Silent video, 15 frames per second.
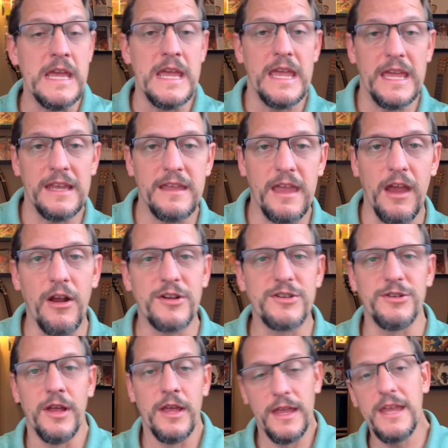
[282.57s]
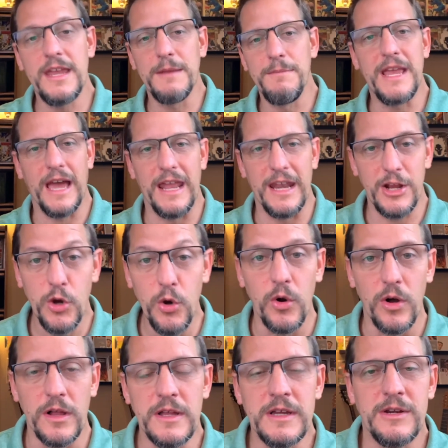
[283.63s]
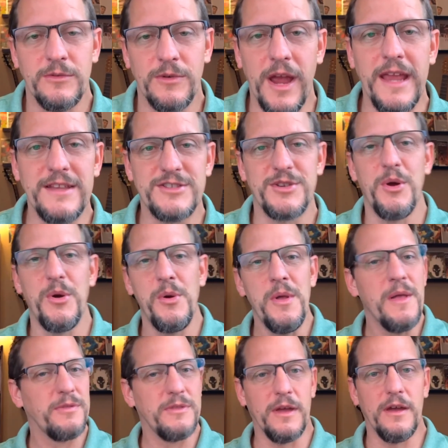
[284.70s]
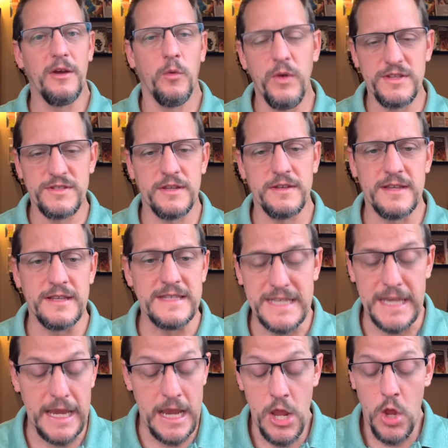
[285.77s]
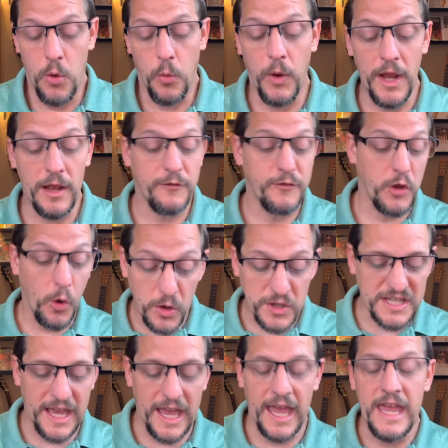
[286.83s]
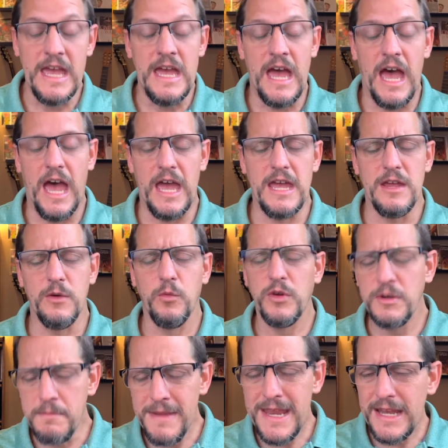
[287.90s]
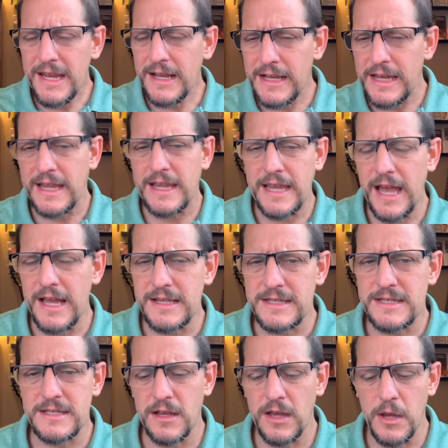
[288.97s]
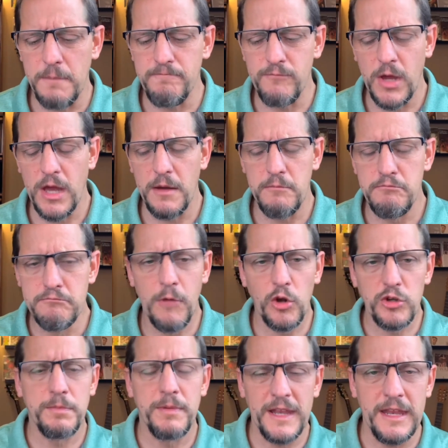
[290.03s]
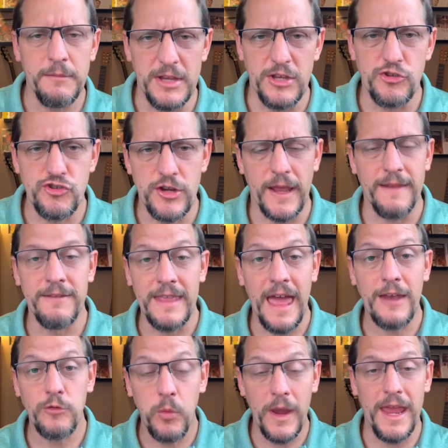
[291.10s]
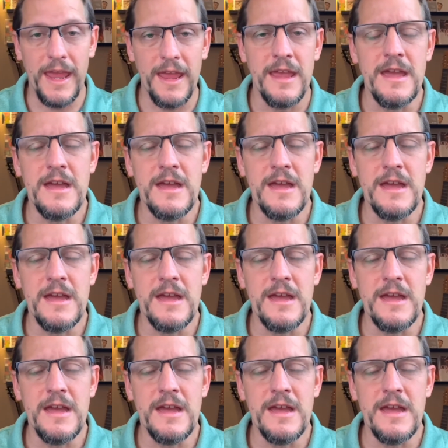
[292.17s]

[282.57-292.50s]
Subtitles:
in character. character, it can be kind of cool, right? So the wizard can say, well, of course, I would immediately cast multiple image, and that way